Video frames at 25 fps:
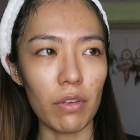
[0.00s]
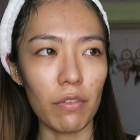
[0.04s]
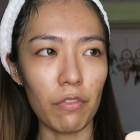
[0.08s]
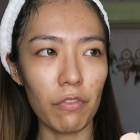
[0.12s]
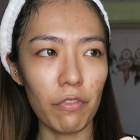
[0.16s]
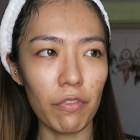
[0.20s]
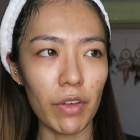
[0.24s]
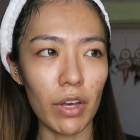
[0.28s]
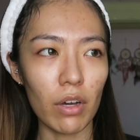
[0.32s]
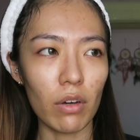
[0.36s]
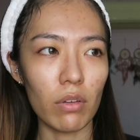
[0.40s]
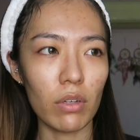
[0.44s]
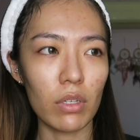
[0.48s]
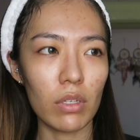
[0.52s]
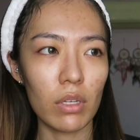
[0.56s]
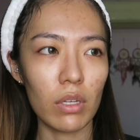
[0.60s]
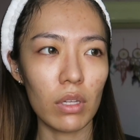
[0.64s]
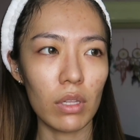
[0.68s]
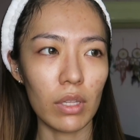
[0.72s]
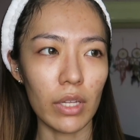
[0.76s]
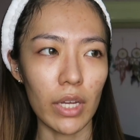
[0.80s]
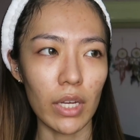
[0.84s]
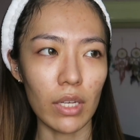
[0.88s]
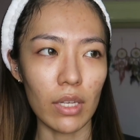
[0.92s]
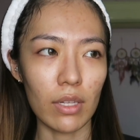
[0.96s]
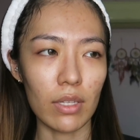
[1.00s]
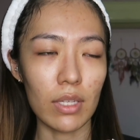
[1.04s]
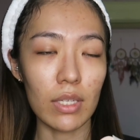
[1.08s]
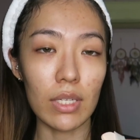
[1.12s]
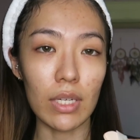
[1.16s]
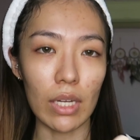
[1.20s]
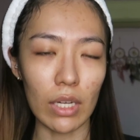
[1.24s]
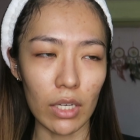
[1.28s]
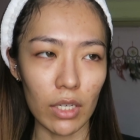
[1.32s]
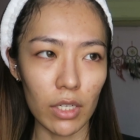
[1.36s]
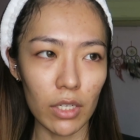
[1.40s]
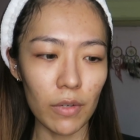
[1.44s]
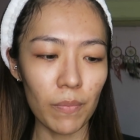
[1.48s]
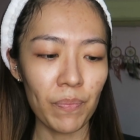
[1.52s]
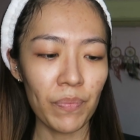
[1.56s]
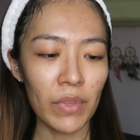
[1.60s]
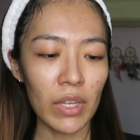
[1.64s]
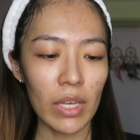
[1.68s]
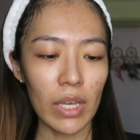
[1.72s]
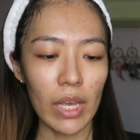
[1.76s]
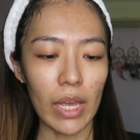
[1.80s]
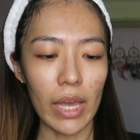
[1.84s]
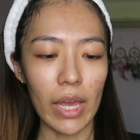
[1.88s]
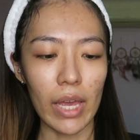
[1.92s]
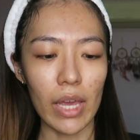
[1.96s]
It felt like it's thicker,
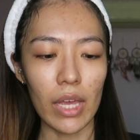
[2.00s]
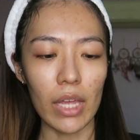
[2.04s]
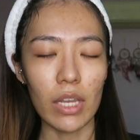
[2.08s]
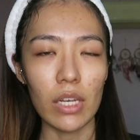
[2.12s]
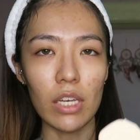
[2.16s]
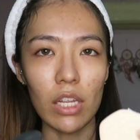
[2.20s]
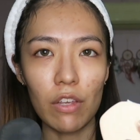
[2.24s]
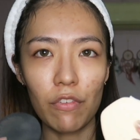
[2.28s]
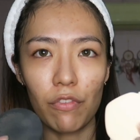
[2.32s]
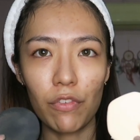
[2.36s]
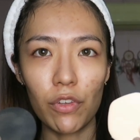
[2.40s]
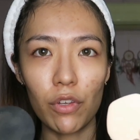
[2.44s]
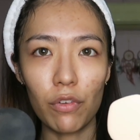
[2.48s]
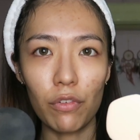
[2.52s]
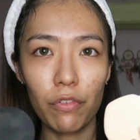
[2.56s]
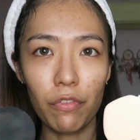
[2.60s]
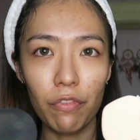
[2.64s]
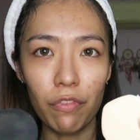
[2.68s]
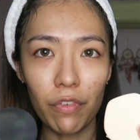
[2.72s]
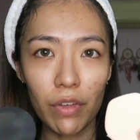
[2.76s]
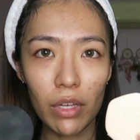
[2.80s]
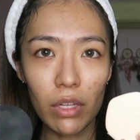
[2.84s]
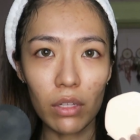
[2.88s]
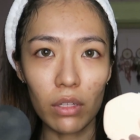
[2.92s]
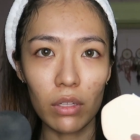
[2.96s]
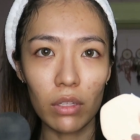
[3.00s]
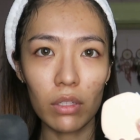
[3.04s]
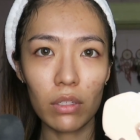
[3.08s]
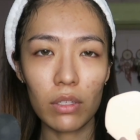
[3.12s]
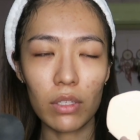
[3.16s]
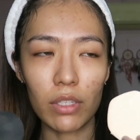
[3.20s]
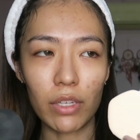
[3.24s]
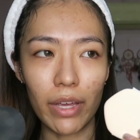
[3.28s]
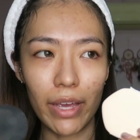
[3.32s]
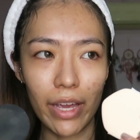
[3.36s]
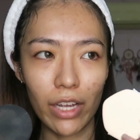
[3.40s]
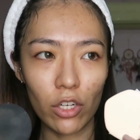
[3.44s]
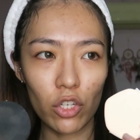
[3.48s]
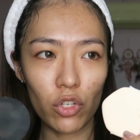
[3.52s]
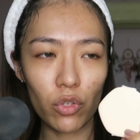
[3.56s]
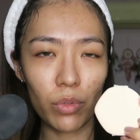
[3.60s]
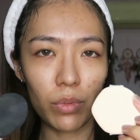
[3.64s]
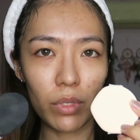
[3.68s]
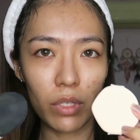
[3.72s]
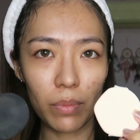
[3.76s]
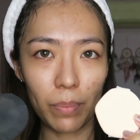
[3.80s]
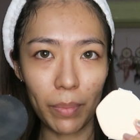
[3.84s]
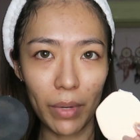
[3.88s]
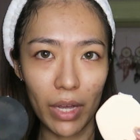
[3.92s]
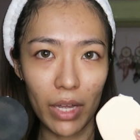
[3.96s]
and if you feel the actual
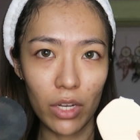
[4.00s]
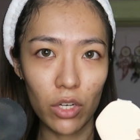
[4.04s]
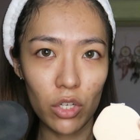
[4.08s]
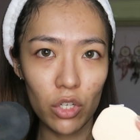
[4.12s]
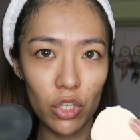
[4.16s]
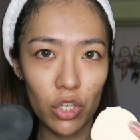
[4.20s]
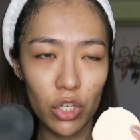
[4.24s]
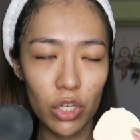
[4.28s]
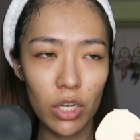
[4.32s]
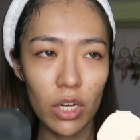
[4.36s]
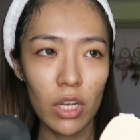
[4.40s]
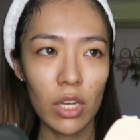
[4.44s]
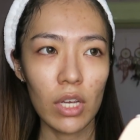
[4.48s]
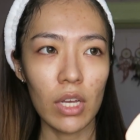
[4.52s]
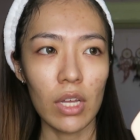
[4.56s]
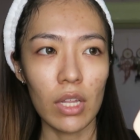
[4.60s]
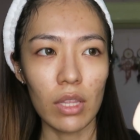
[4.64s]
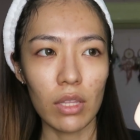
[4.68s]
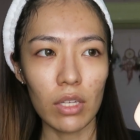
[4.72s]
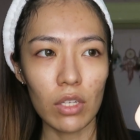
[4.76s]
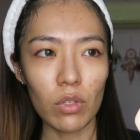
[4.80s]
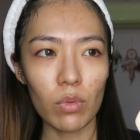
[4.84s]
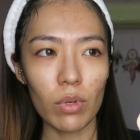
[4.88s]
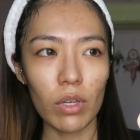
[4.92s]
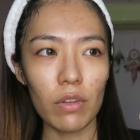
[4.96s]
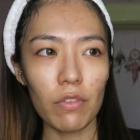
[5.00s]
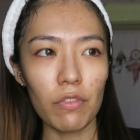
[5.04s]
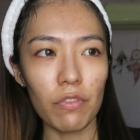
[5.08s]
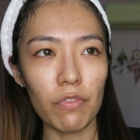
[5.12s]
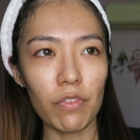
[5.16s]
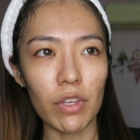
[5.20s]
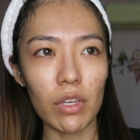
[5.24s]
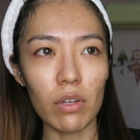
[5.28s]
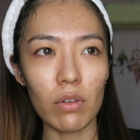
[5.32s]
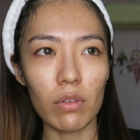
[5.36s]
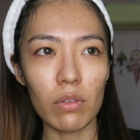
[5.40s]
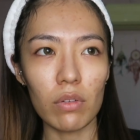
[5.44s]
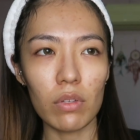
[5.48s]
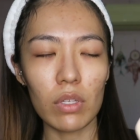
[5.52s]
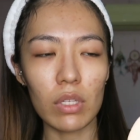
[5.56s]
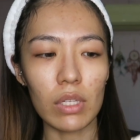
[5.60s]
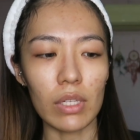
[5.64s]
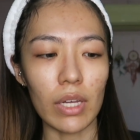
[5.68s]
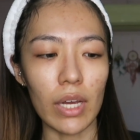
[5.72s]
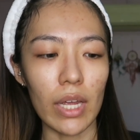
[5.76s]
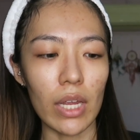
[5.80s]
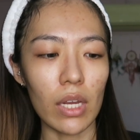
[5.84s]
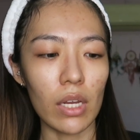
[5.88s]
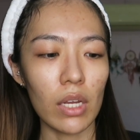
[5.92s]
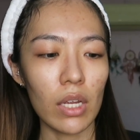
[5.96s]
sponge, this one feels
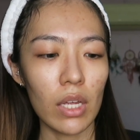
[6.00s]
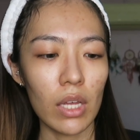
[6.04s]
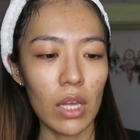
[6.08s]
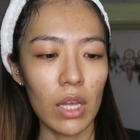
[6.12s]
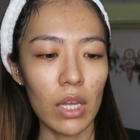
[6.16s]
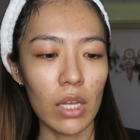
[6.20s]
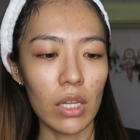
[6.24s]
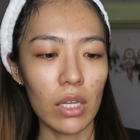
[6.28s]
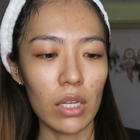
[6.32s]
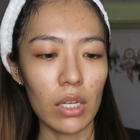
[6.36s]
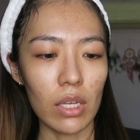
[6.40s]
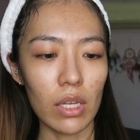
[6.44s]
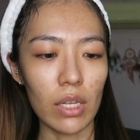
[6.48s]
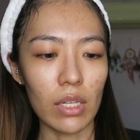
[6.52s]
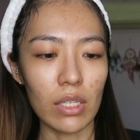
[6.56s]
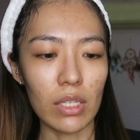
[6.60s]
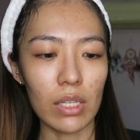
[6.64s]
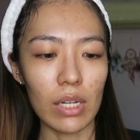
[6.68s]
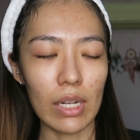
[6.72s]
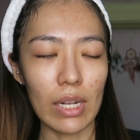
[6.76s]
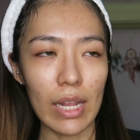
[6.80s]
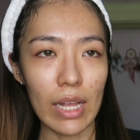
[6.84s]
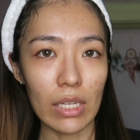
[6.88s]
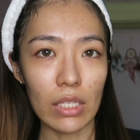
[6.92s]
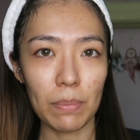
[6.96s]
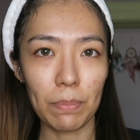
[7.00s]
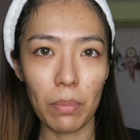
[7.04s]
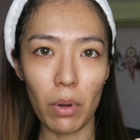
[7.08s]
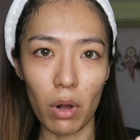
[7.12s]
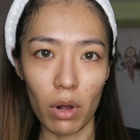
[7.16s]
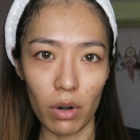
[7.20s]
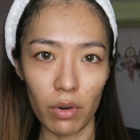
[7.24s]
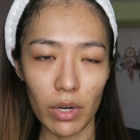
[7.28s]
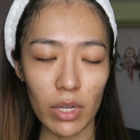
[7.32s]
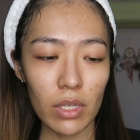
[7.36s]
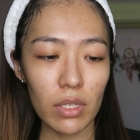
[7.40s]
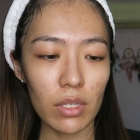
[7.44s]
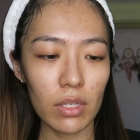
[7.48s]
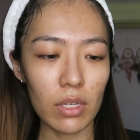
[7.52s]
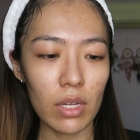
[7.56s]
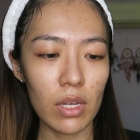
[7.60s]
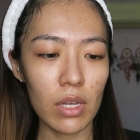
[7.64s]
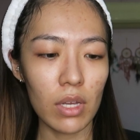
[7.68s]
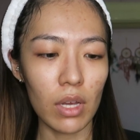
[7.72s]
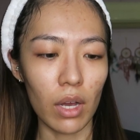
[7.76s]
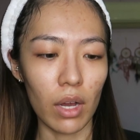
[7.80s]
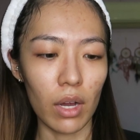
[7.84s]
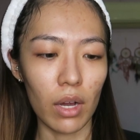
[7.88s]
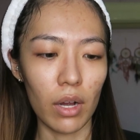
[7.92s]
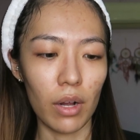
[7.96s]
like it's less porous,
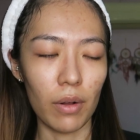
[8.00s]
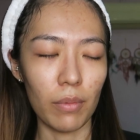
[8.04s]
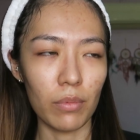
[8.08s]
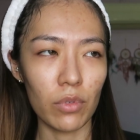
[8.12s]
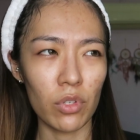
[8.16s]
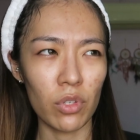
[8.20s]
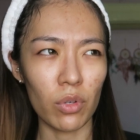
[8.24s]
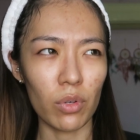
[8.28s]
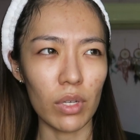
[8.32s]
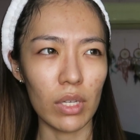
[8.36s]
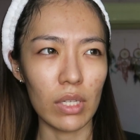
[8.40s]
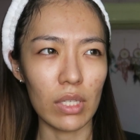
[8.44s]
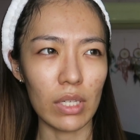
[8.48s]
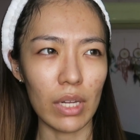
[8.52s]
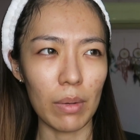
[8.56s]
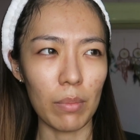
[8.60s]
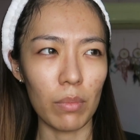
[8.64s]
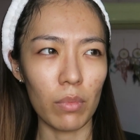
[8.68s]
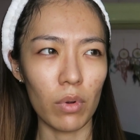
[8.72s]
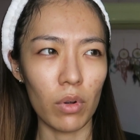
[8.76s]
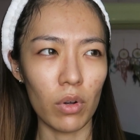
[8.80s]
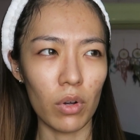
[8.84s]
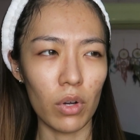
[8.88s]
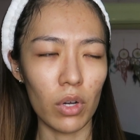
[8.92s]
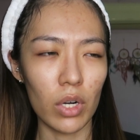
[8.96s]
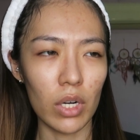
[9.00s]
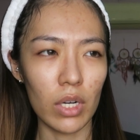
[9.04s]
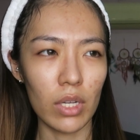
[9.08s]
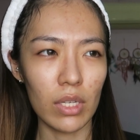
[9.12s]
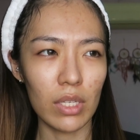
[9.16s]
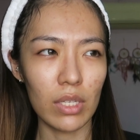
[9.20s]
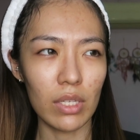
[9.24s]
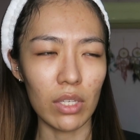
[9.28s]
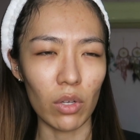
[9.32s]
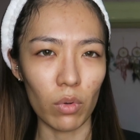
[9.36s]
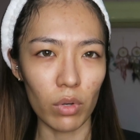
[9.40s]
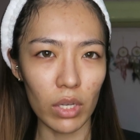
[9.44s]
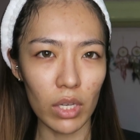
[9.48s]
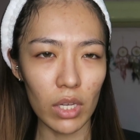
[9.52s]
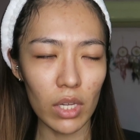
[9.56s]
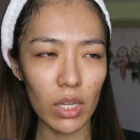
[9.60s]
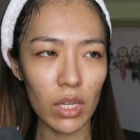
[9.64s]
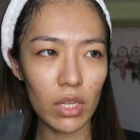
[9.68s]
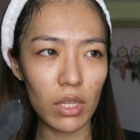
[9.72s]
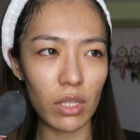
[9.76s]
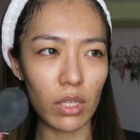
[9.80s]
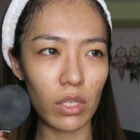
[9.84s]
so it's like more silky.